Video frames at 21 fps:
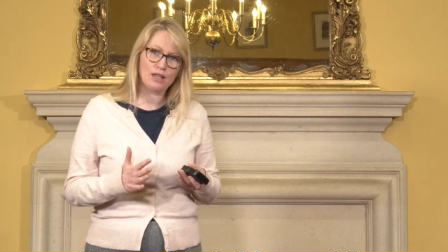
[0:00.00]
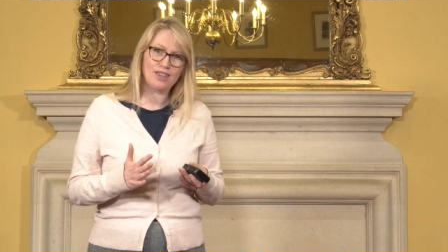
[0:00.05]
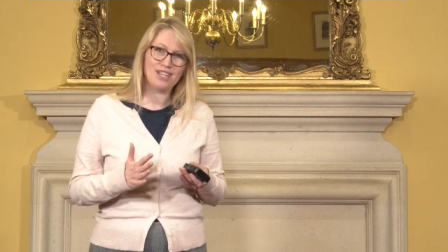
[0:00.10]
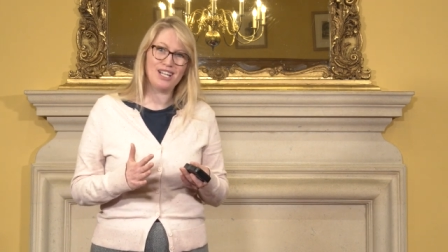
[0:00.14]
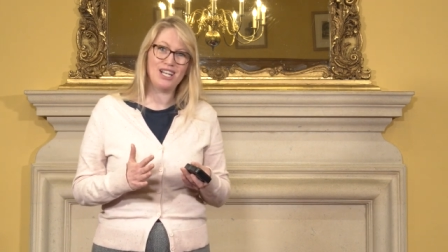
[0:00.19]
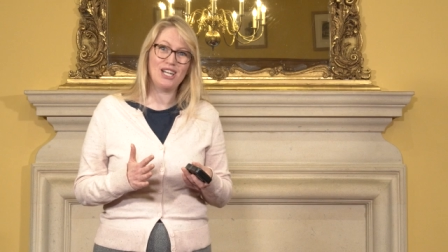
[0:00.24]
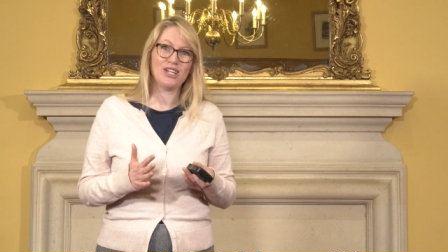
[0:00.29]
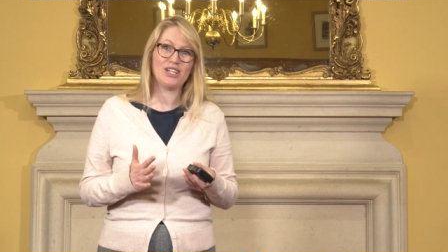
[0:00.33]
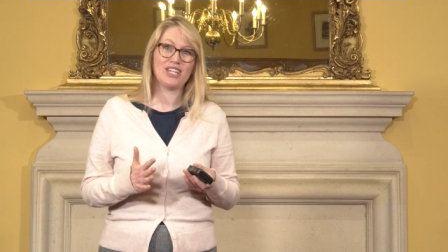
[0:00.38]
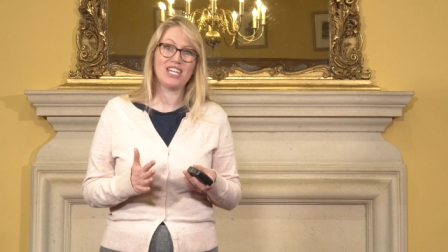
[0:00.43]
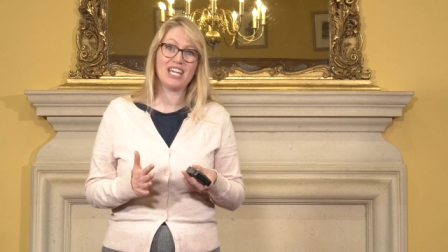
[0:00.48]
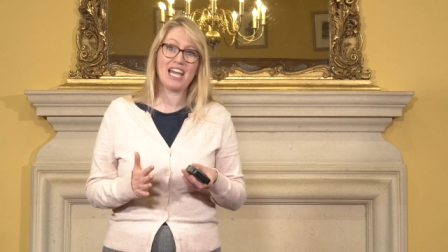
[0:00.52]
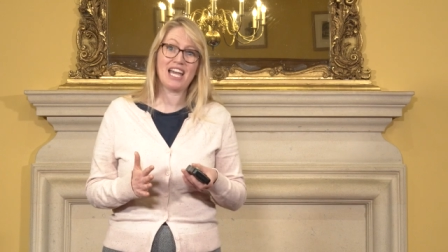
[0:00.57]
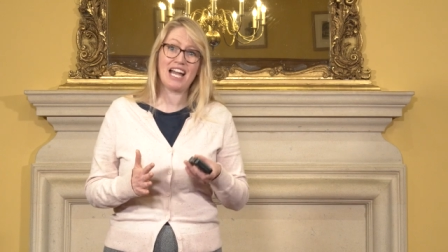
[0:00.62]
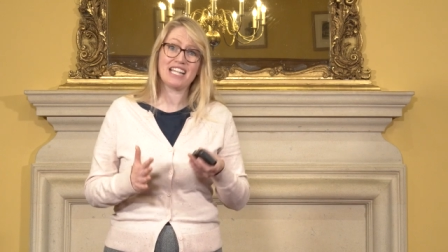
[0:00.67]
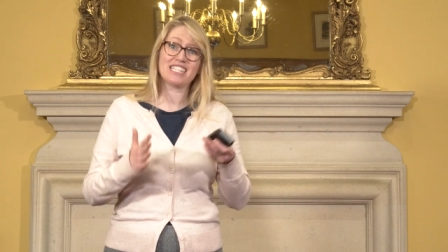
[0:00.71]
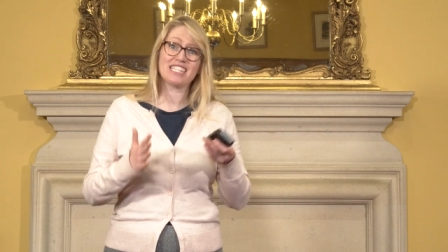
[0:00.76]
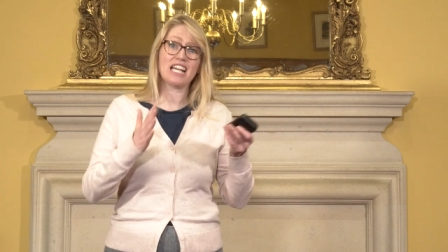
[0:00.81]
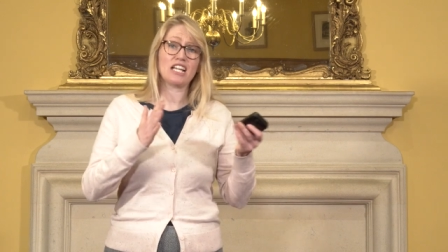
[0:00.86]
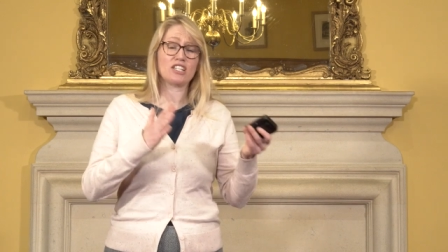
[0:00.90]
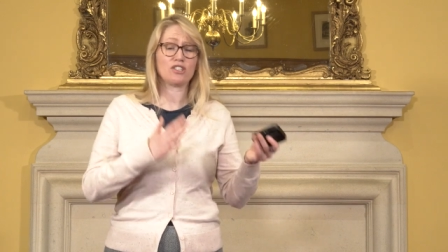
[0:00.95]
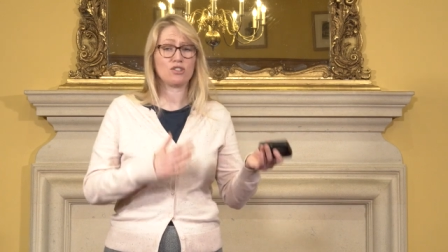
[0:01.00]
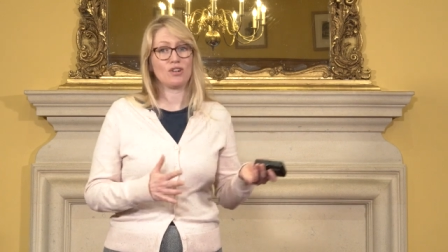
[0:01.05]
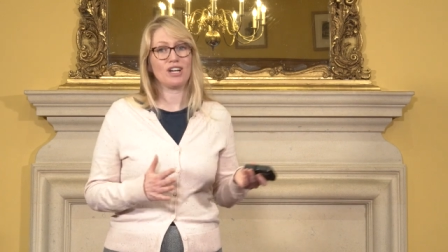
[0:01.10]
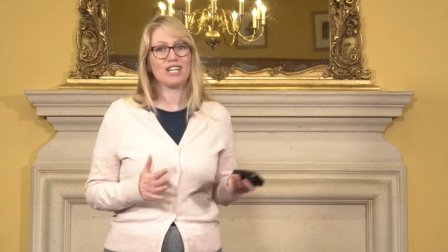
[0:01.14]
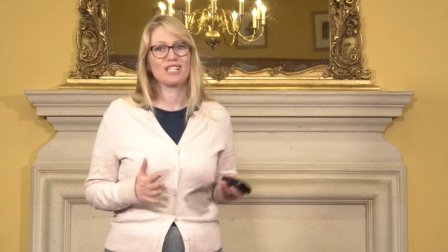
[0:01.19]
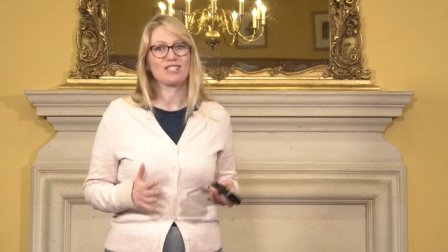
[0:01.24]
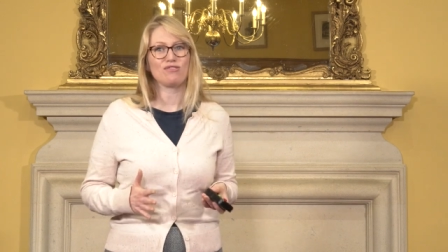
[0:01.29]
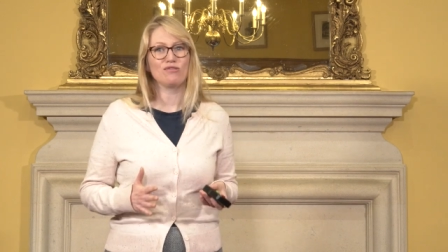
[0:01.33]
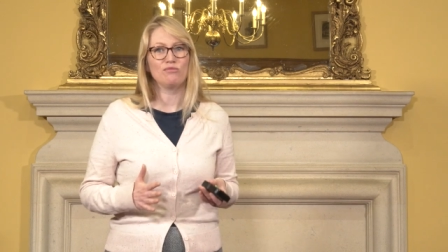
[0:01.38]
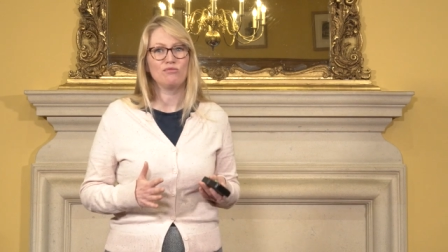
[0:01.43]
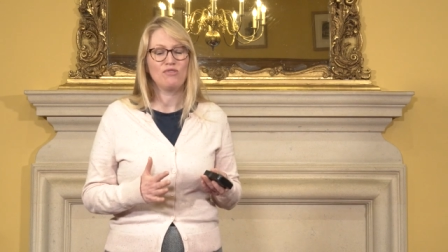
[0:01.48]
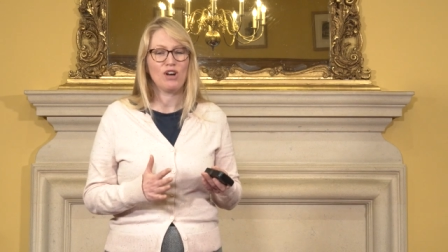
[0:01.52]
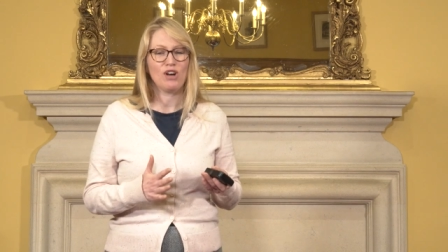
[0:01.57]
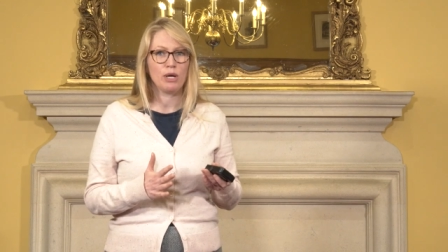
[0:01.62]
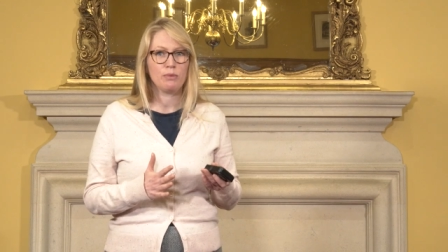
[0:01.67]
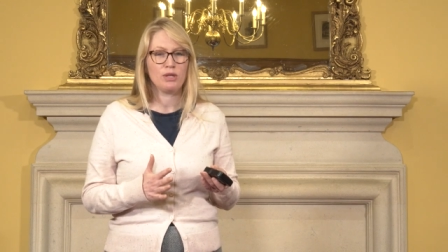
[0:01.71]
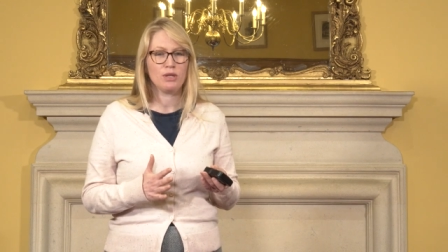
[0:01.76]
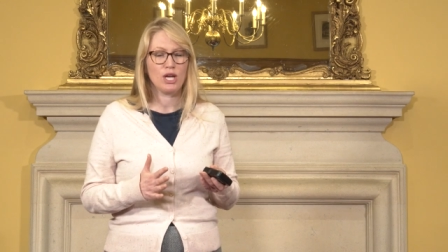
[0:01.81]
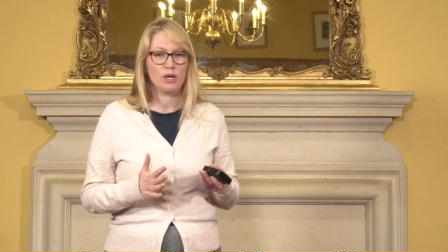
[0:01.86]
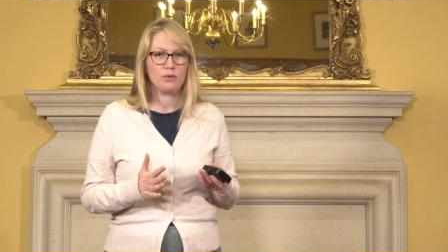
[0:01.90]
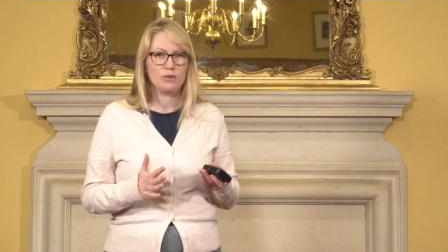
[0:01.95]
they're looking at extracts from
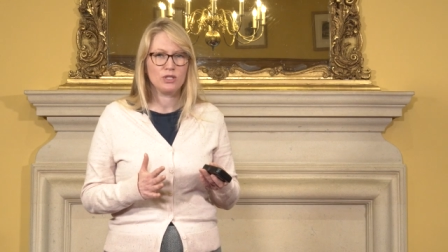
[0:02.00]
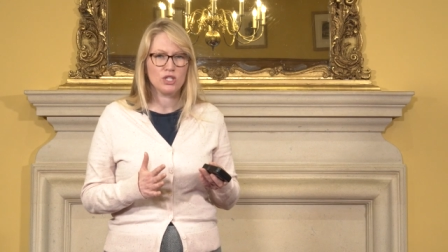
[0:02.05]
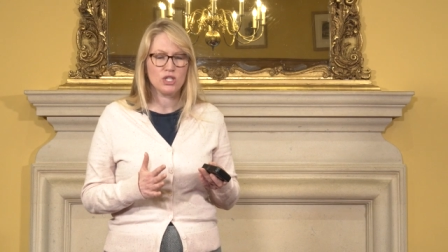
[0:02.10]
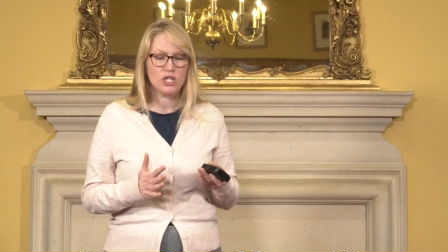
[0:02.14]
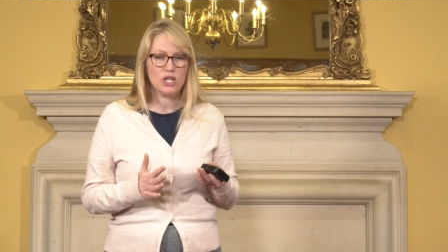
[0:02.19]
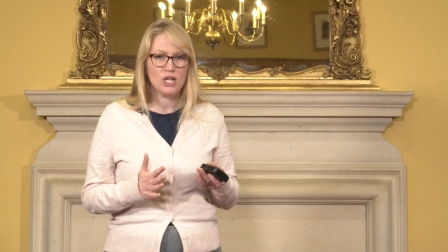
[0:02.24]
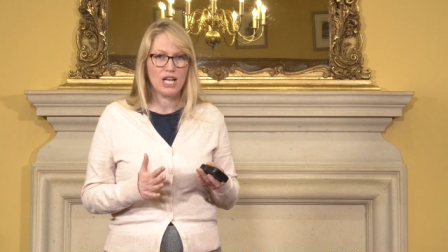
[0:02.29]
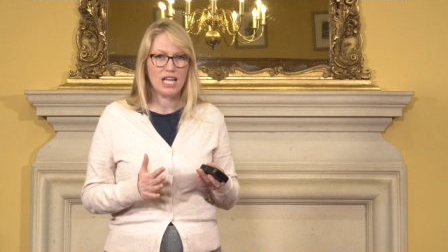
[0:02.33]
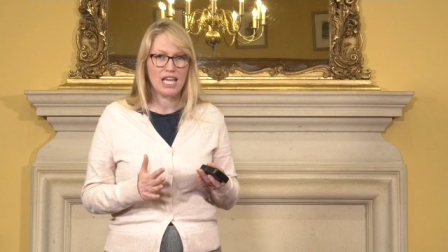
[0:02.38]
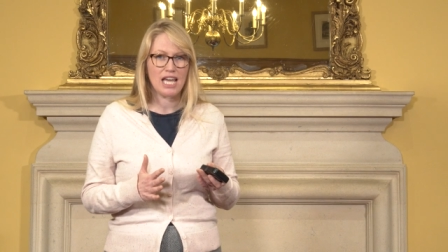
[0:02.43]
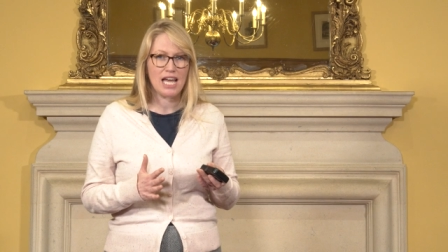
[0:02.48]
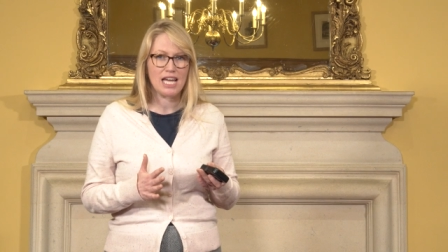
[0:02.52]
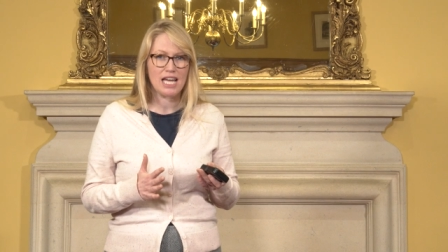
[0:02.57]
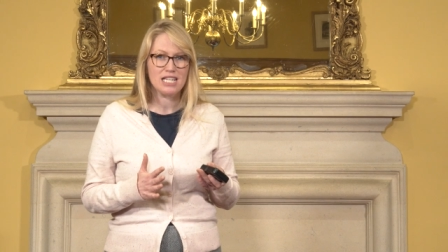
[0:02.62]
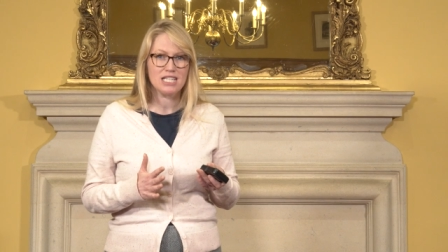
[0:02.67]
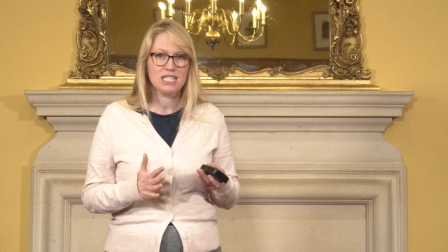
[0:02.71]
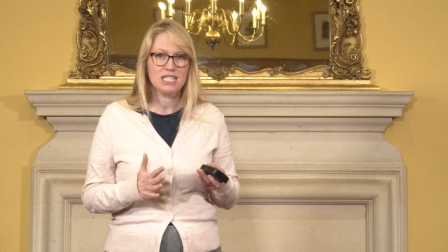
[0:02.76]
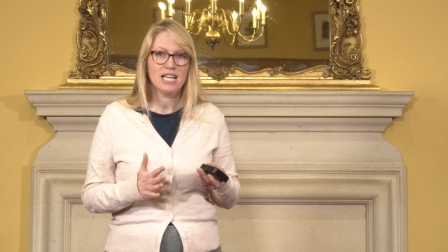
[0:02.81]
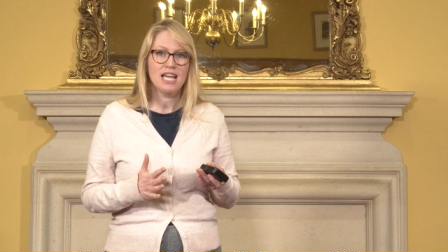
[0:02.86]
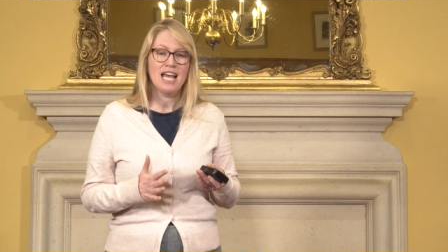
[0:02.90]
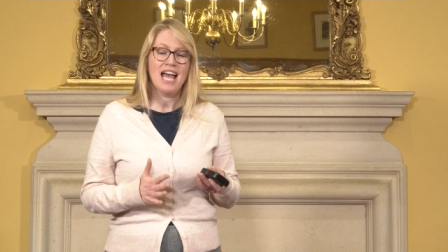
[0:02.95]
Romeo and Juliet,